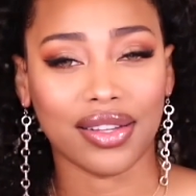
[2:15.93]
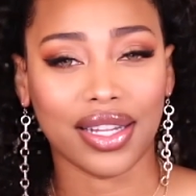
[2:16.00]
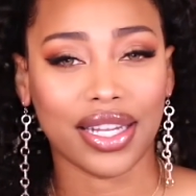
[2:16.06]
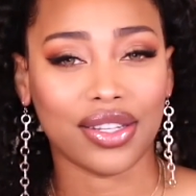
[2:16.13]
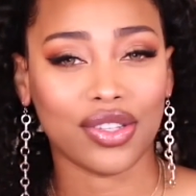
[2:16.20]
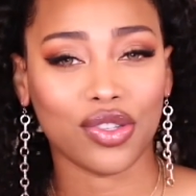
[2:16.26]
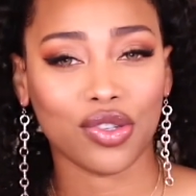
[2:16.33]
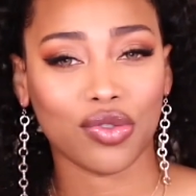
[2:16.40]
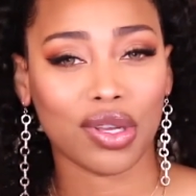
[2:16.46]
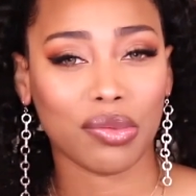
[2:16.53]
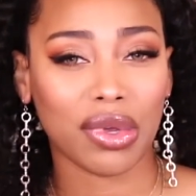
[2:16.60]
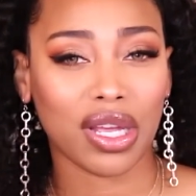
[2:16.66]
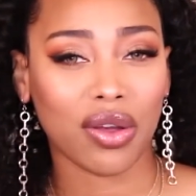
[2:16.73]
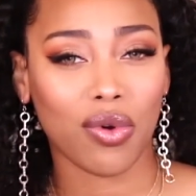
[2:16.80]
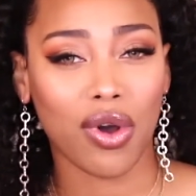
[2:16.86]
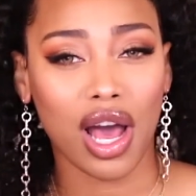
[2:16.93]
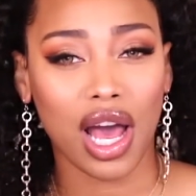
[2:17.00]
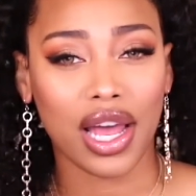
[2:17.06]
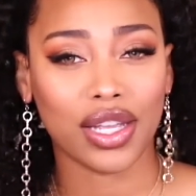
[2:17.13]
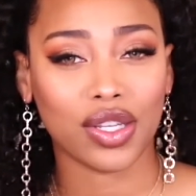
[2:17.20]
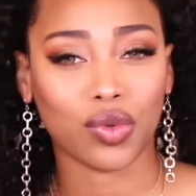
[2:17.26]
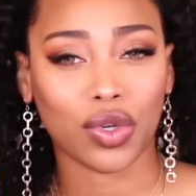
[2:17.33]
and streaming
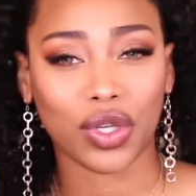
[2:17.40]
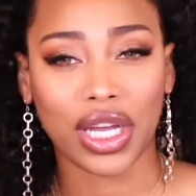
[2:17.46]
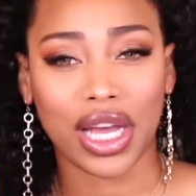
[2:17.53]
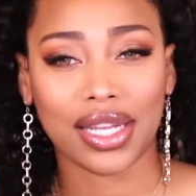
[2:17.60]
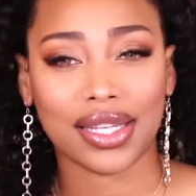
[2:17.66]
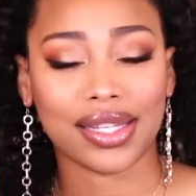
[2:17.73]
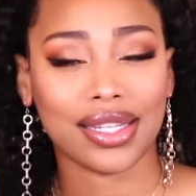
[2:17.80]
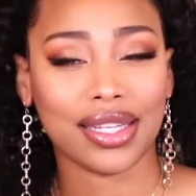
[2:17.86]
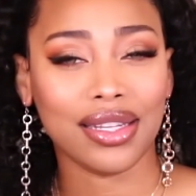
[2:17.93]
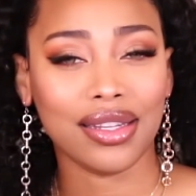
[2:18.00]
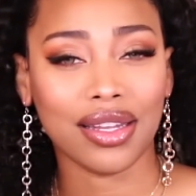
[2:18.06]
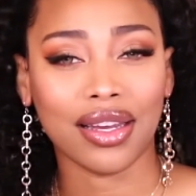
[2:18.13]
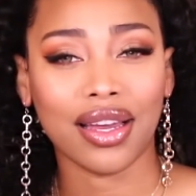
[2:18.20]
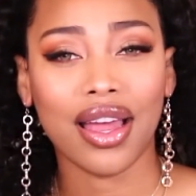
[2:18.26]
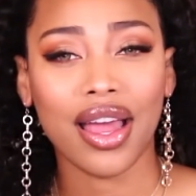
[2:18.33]
wise, where you guys see the